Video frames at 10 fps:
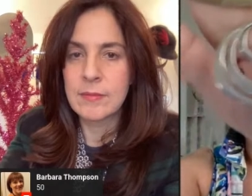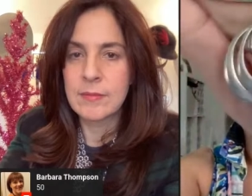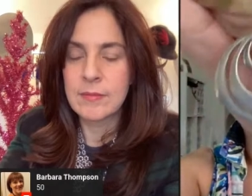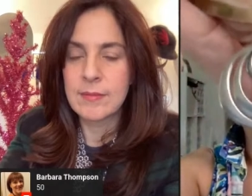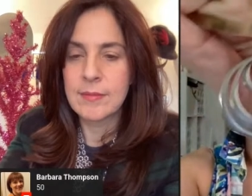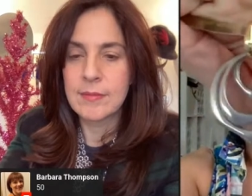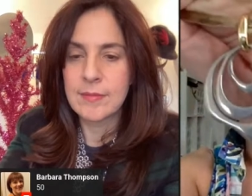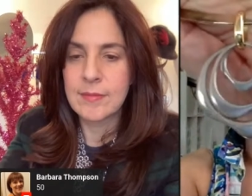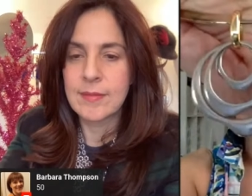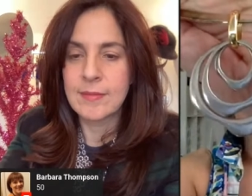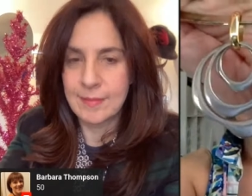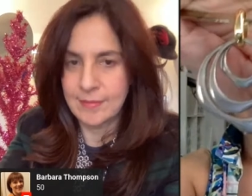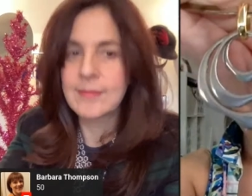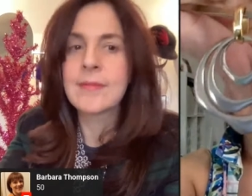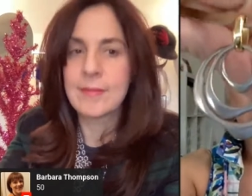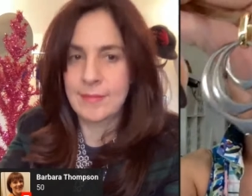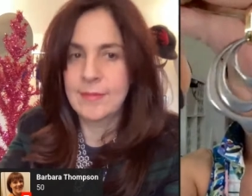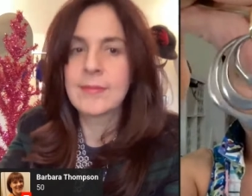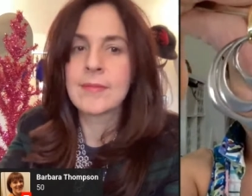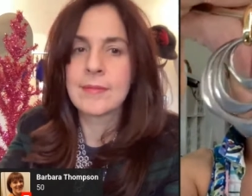to 30. Mm-hmm.
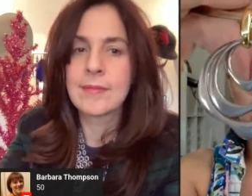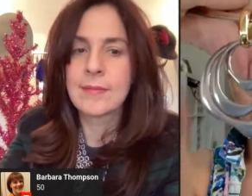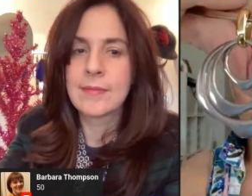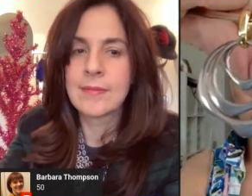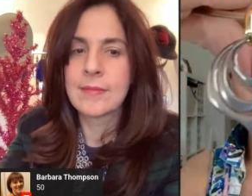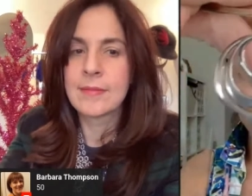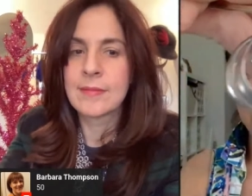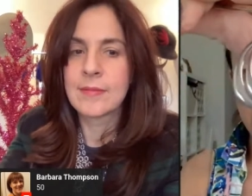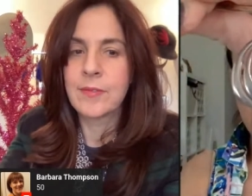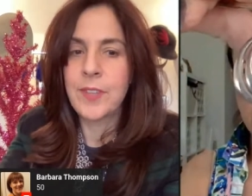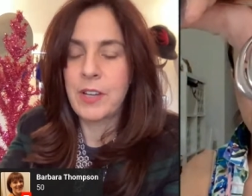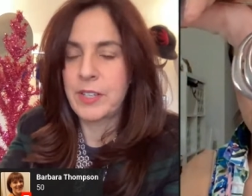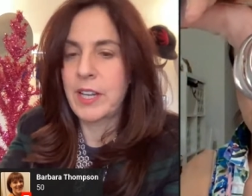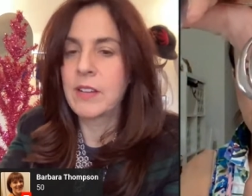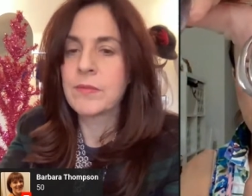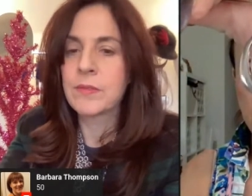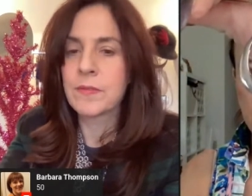Mm-hmm. Fair enough.